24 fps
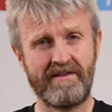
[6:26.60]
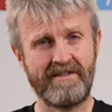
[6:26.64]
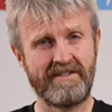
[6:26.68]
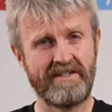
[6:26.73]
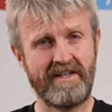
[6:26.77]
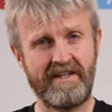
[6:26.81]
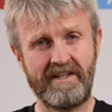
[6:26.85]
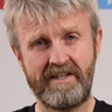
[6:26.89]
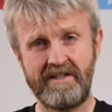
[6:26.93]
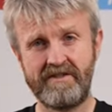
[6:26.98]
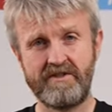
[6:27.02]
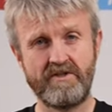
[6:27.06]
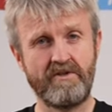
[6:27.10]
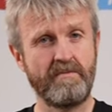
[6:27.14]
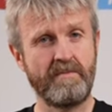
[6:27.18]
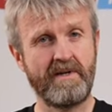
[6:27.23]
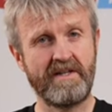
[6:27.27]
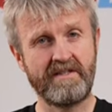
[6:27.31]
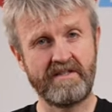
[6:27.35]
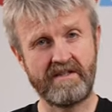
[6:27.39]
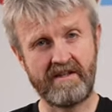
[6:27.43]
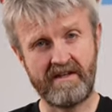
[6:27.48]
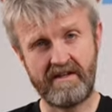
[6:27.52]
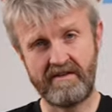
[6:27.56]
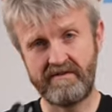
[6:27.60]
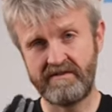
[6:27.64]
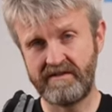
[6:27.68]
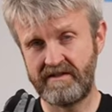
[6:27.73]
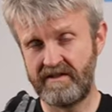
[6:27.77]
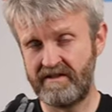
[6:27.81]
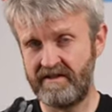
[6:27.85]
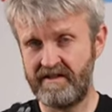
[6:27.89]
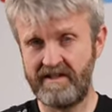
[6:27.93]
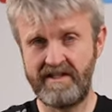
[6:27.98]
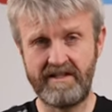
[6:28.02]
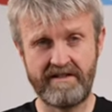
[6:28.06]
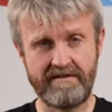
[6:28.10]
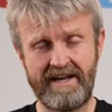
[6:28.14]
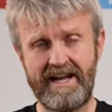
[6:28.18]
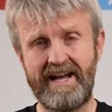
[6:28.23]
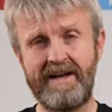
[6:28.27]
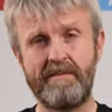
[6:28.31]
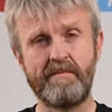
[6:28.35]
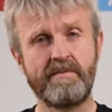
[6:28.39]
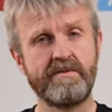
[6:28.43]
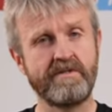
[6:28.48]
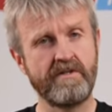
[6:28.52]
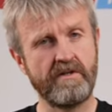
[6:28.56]
than taking two pairs of gloves, then these are
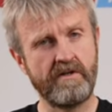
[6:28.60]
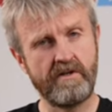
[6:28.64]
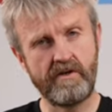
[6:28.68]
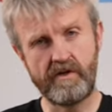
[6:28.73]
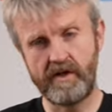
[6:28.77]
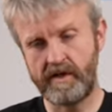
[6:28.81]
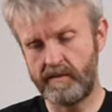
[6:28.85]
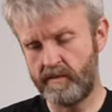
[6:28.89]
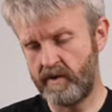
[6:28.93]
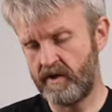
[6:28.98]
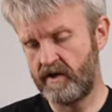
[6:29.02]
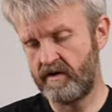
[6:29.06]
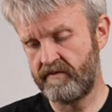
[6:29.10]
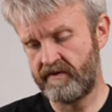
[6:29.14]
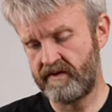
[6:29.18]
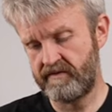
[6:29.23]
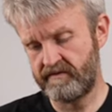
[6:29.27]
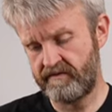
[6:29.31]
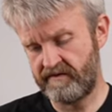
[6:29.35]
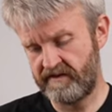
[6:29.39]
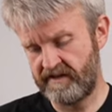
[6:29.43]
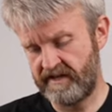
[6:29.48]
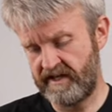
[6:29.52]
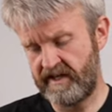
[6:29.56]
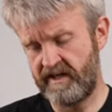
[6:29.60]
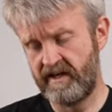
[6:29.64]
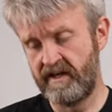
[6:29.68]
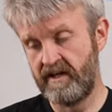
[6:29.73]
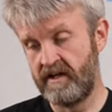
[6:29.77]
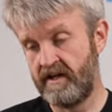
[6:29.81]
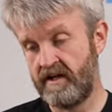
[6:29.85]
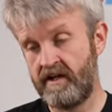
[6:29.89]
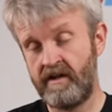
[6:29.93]
absolutely perfect for that.